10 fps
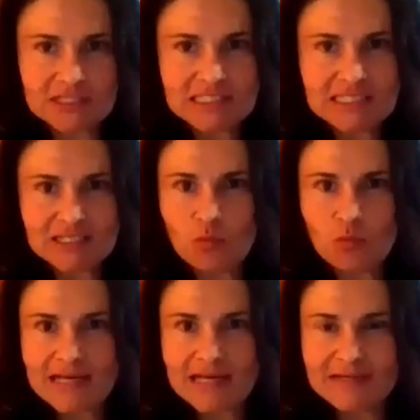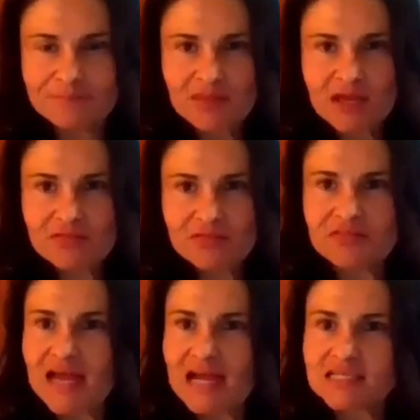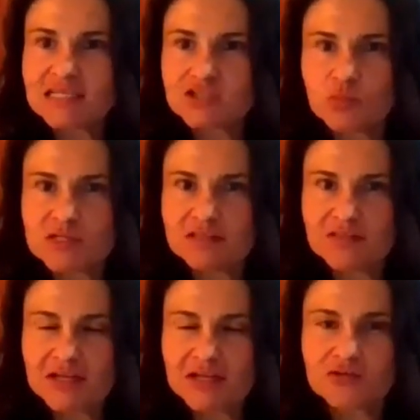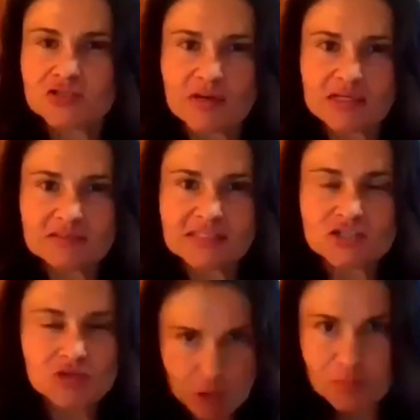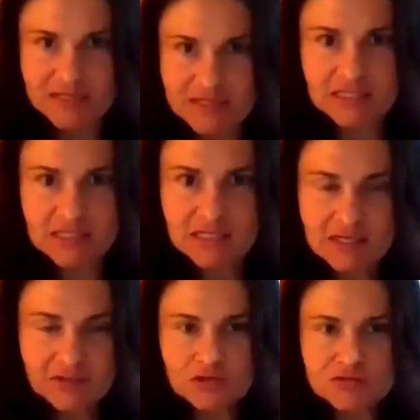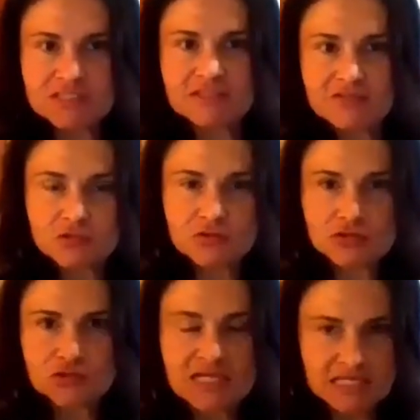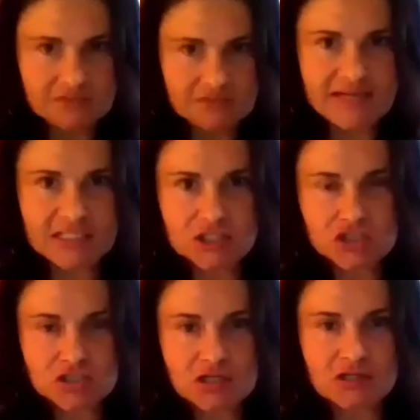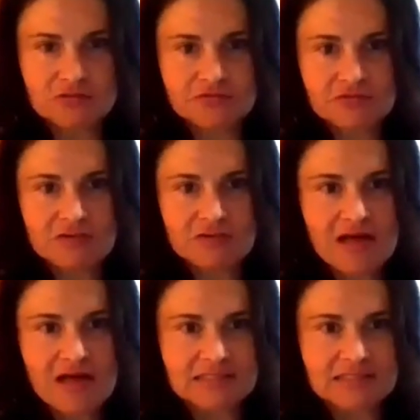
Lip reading: in a way that the access wasn't there as readily. So I'm hoping those individuals are taking advantage of that.